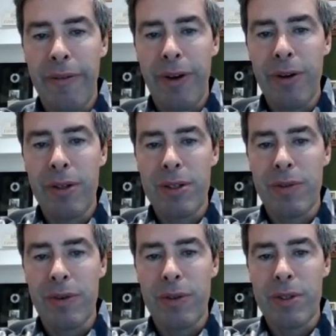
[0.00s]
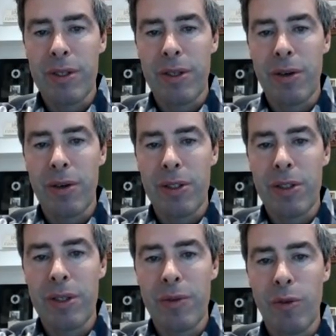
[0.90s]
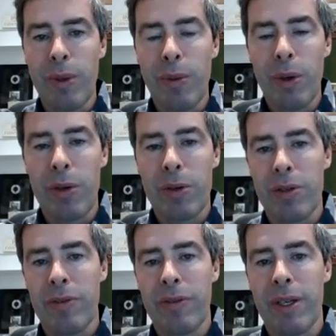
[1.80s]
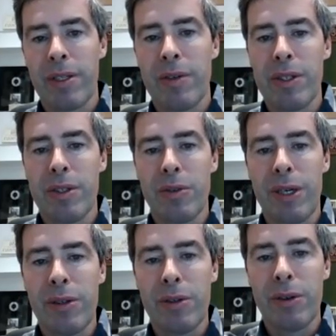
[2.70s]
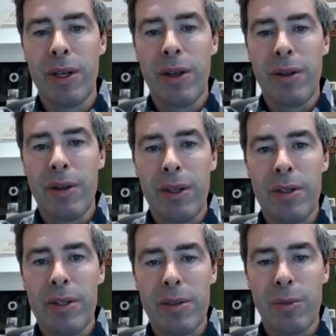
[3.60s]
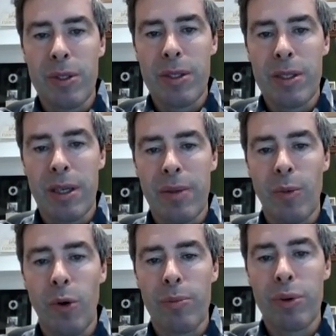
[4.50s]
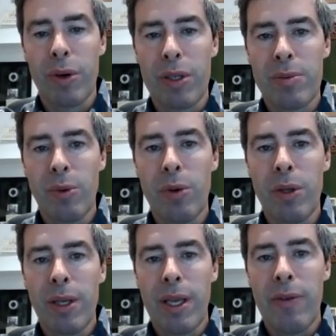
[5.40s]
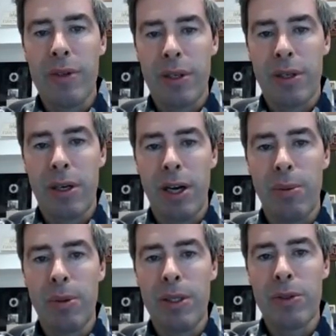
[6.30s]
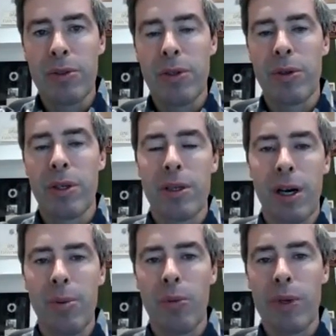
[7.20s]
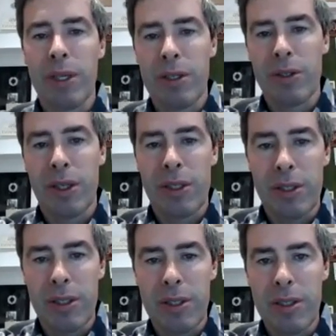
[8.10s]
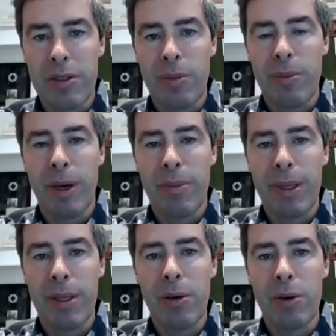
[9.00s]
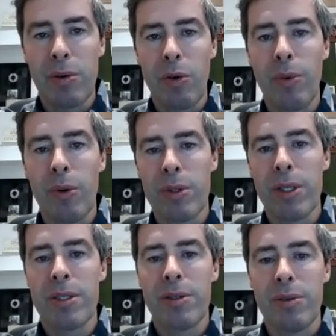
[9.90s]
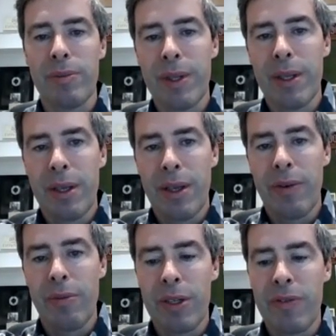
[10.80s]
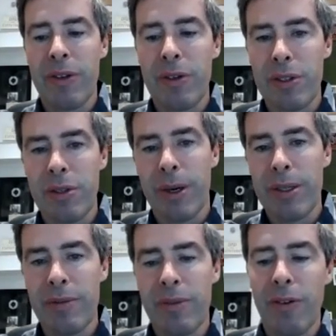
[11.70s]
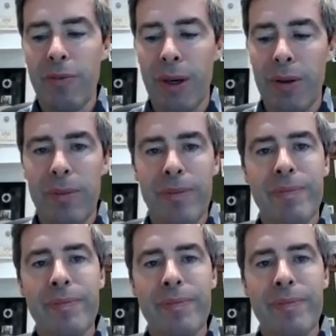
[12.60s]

focus of your incision longitudinally will be what you're trying to fix. So distal radial, the incision was slightly more proximal. If it's a carpal injury or a carpal reconstruction, the incision might be longer or more distal. A wrist fusion, you might involve both.